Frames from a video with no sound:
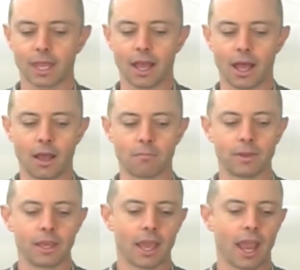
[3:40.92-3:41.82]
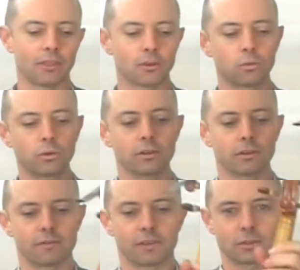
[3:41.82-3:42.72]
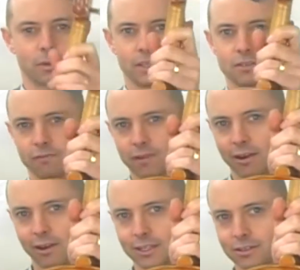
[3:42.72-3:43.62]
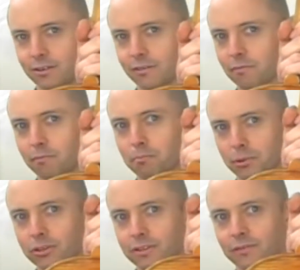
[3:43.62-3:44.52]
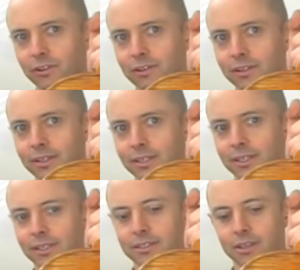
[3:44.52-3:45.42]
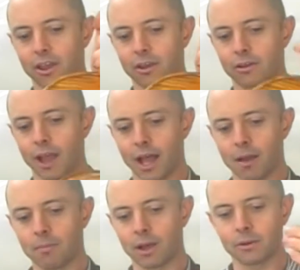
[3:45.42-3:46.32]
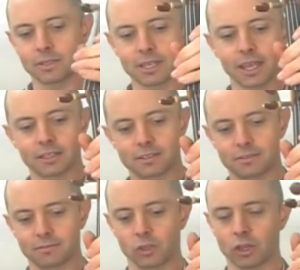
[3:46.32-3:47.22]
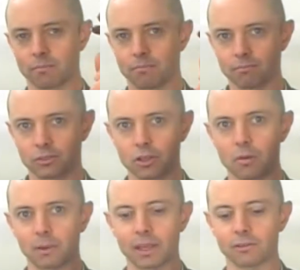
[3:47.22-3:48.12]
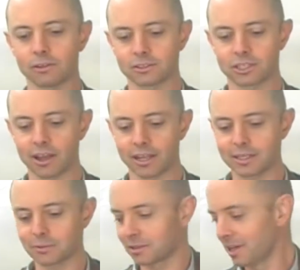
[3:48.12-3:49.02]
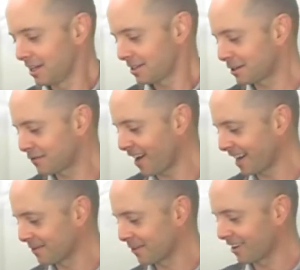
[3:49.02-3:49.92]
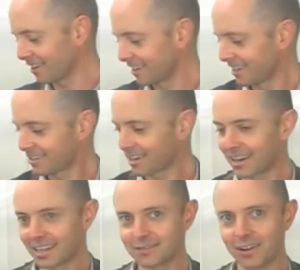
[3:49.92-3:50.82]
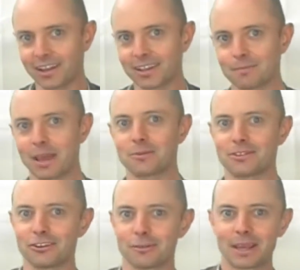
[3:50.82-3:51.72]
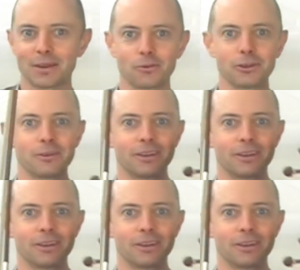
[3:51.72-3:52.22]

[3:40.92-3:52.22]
And the wood of this one is very sort of beautiful. So I would say it's, top level Chinese wood. So it's funny, we've got Chinese violin made with European wood,